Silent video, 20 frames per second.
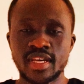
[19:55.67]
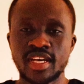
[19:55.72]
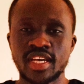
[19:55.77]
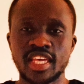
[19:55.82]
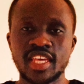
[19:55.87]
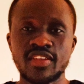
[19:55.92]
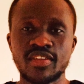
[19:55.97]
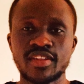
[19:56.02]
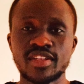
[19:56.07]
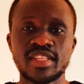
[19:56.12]

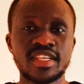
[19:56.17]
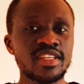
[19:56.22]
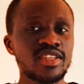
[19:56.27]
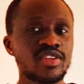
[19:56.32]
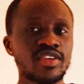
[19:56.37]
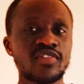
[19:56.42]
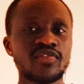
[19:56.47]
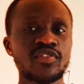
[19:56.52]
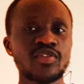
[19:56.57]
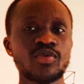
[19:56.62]
Then
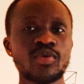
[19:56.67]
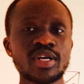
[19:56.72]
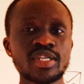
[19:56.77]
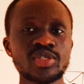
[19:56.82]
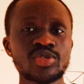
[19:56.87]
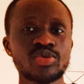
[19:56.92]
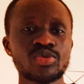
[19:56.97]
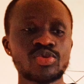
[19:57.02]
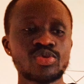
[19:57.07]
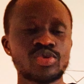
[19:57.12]
if you're
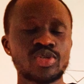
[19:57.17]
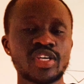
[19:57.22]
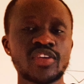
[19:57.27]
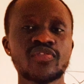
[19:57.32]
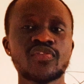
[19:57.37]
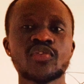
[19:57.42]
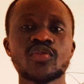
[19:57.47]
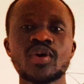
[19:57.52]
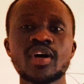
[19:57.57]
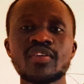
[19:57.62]

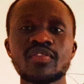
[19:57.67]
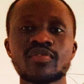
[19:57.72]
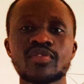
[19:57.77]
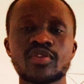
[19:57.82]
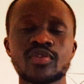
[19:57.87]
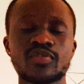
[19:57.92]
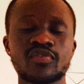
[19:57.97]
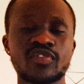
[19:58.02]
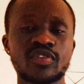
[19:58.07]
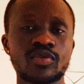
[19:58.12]

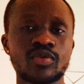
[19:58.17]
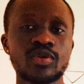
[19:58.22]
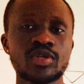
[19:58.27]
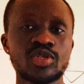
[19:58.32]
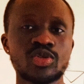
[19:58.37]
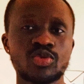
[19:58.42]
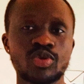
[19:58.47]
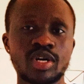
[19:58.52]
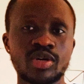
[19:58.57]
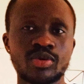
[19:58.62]
going to
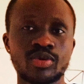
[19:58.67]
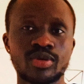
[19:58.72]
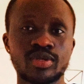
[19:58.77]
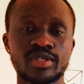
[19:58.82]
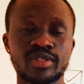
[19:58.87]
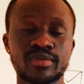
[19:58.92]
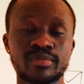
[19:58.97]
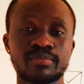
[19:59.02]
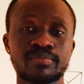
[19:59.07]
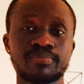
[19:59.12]
work
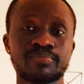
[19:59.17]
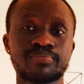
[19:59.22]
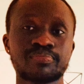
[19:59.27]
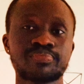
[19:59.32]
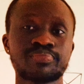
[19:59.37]
on